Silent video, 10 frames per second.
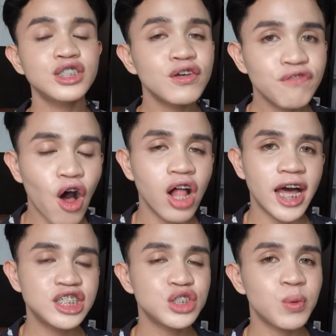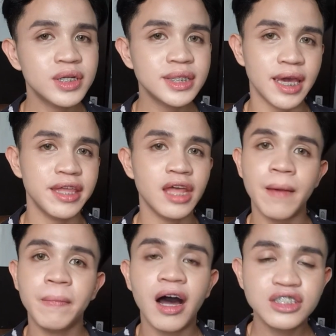First of all, I just want to say
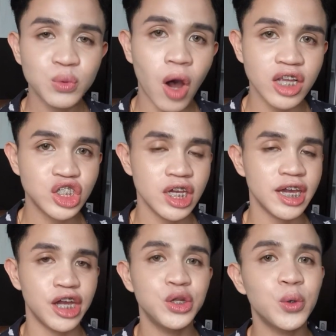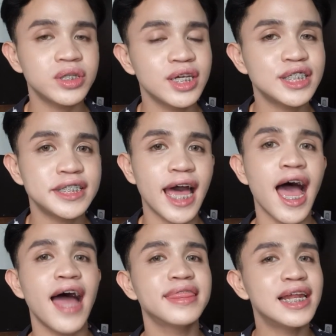na upon swatching, I noticed
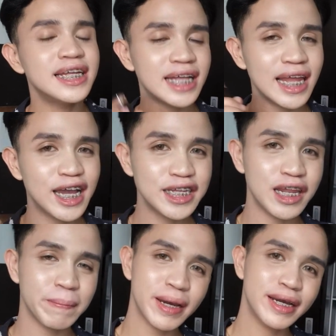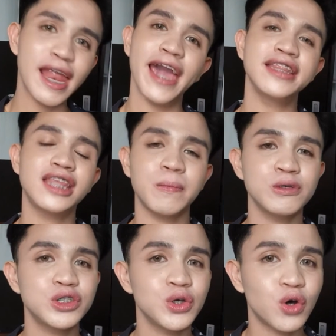na ang dali talaga nilang mag-glide
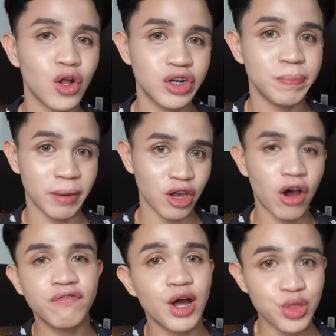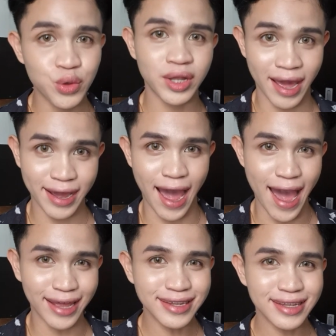tapos yung color payoff andun
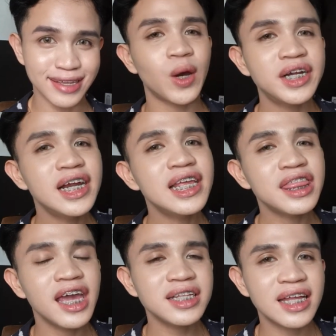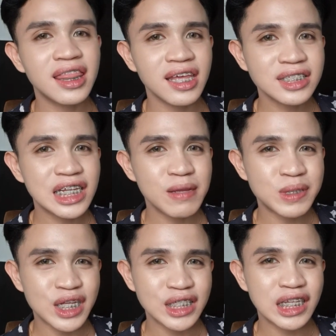agad. So I really think that this
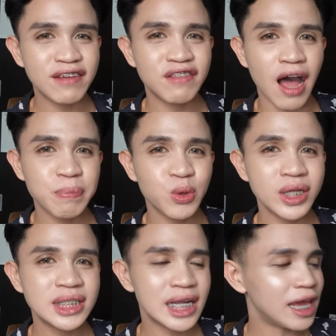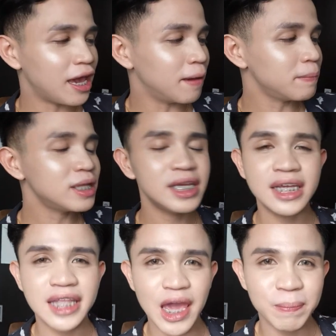lipsticks lived up to its claim.
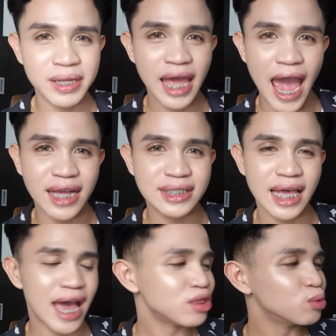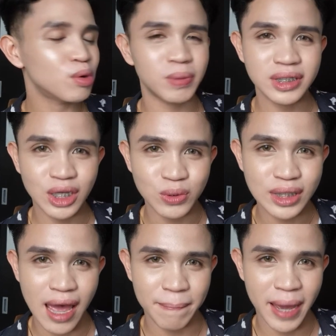Hindi niya tayo pinaasa, tumupad sa
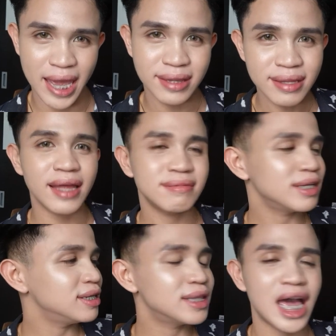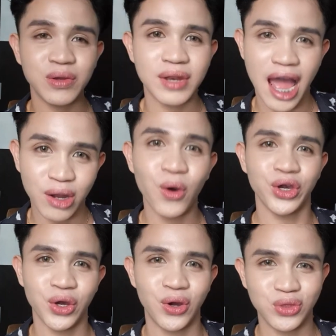usapan, at hindi tayo
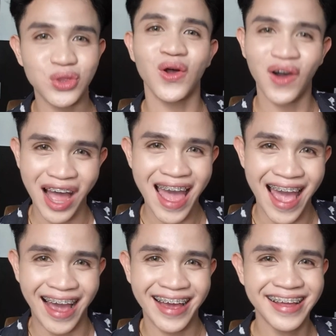nagoyo. Totoo nga.